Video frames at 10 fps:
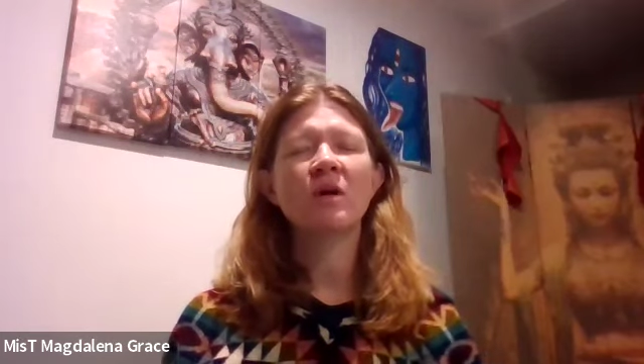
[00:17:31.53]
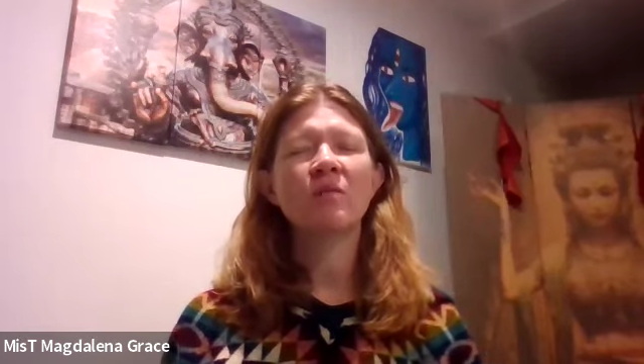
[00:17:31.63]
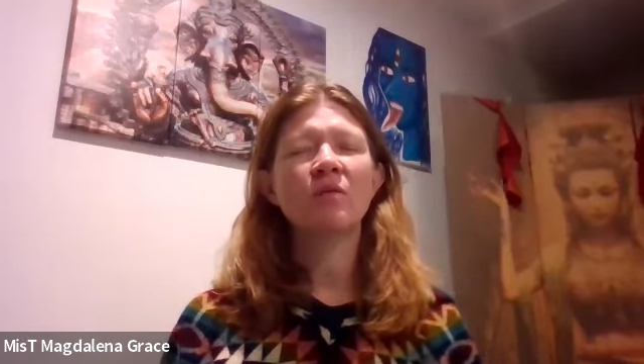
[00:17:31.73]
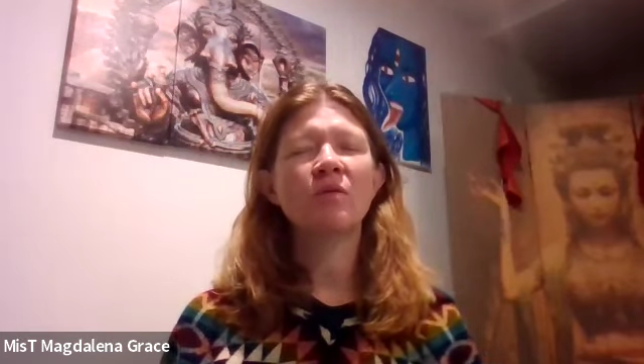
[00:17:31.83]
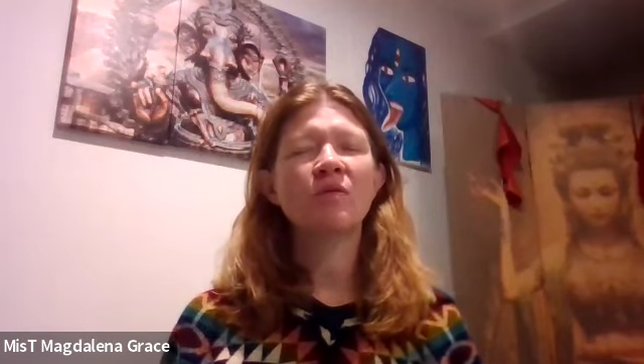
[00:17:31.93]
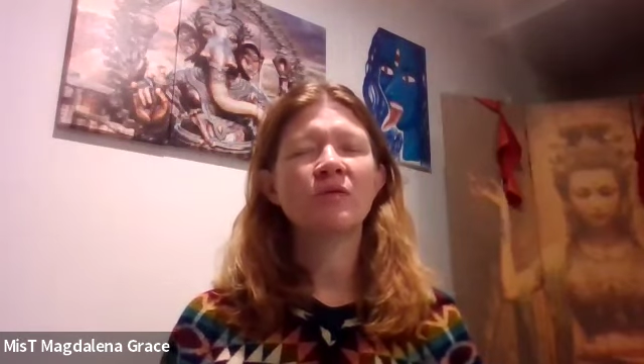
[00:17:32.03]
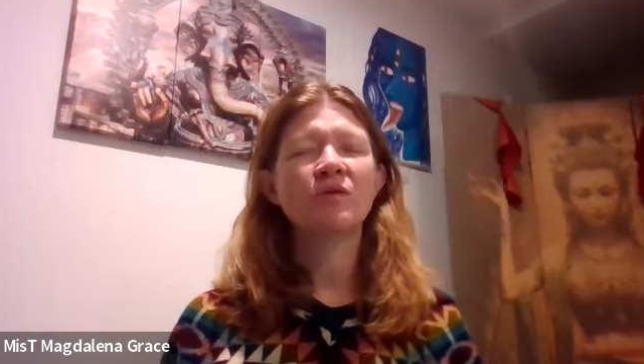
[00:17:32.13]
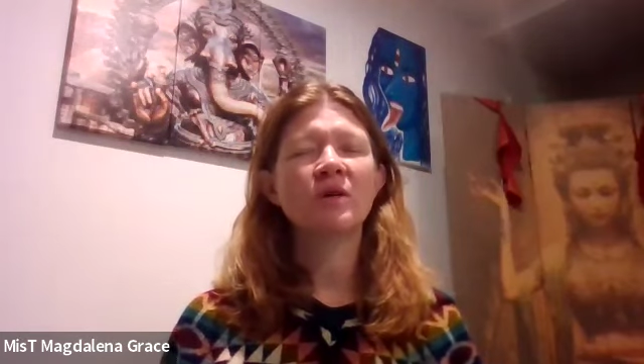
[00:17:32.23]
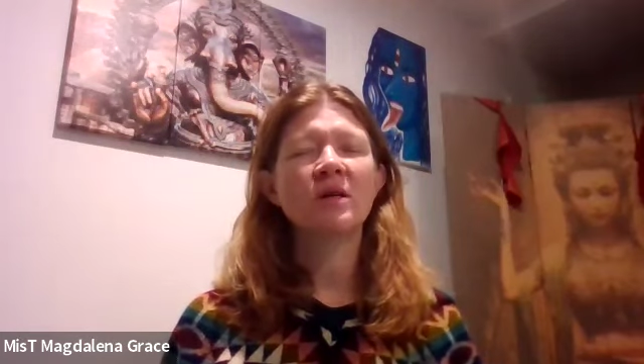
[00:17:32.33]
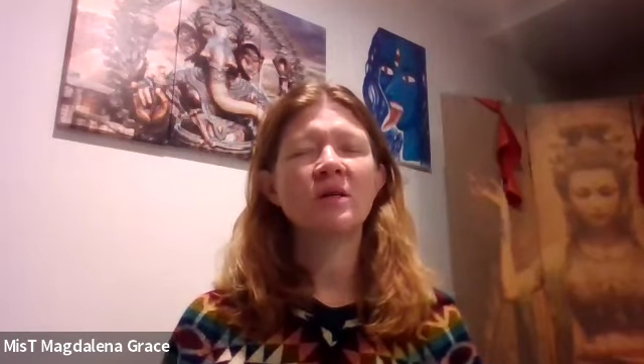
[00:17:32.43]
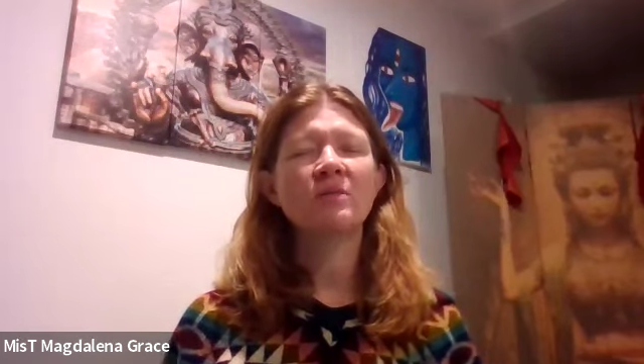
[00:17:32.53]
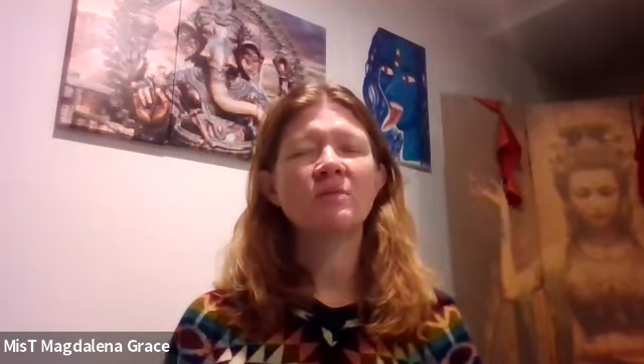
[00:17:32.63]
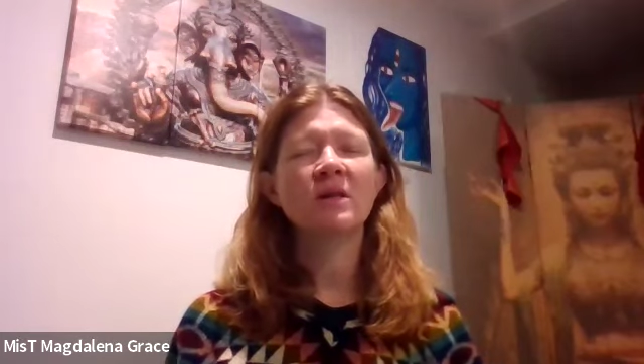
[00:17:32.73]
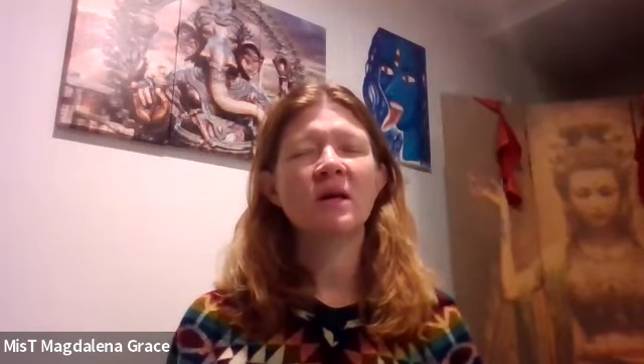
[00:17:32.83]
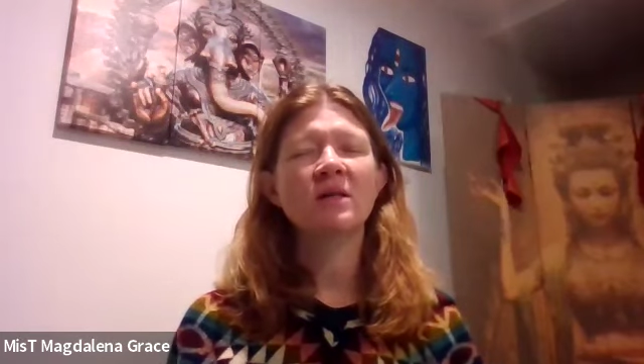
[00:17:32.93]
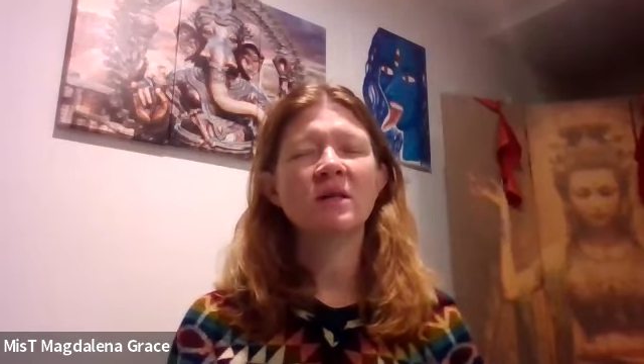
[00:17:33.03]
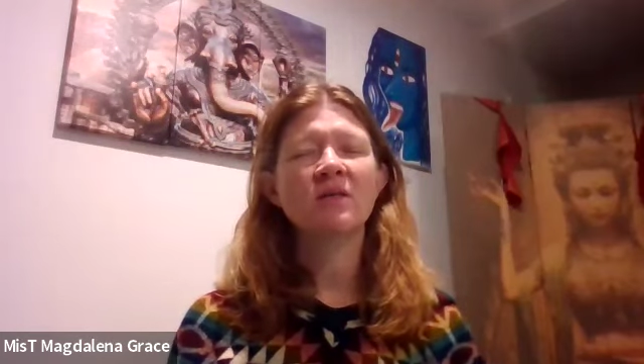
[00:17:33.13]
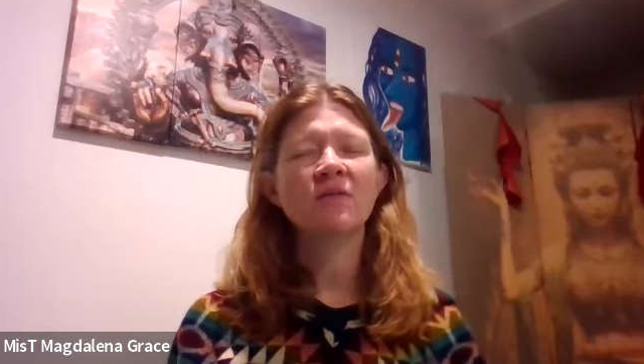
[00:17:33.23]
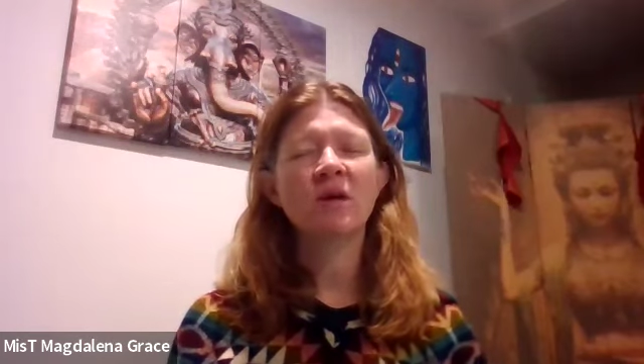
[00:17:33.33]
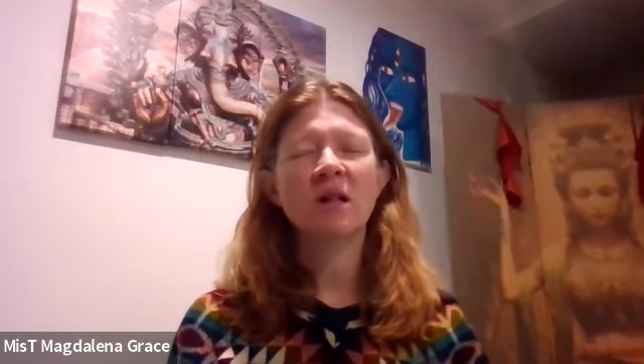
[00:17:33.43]
beautiful dreams,
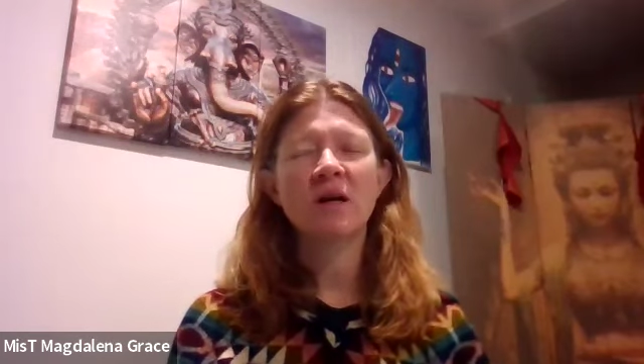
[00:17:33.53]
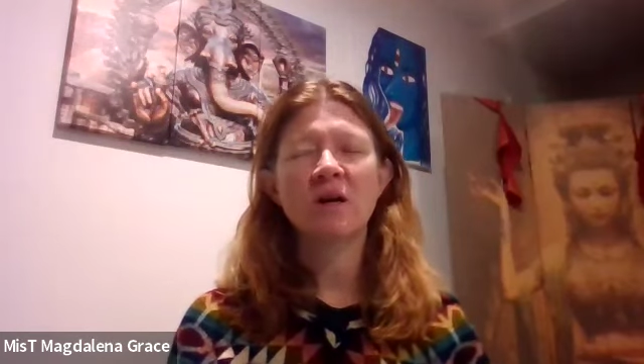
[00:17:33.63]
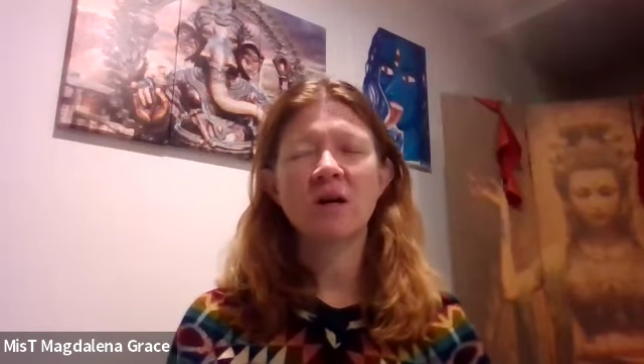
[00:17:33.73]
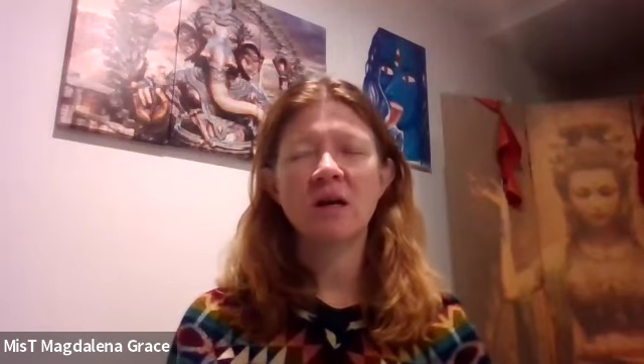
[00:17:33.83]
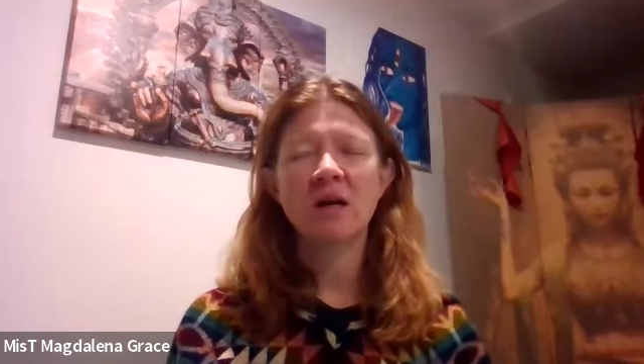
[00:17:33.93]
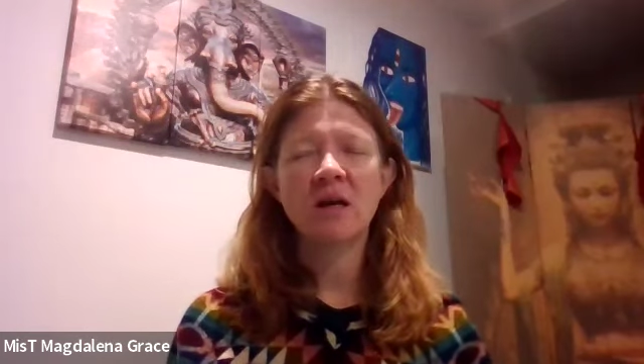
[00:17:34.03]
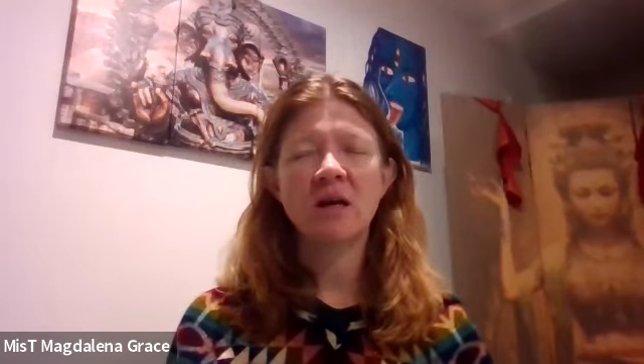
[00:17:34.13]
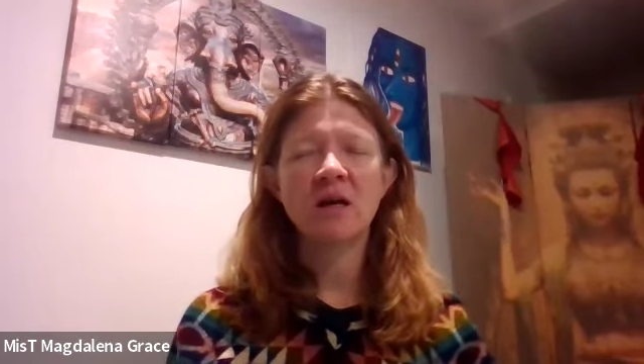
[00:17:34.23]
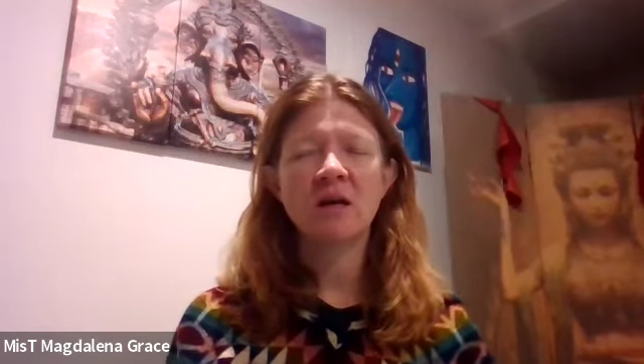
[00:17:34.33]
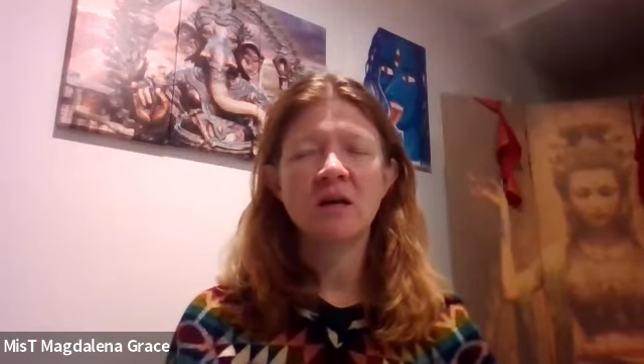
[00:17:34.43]
asking for clarity.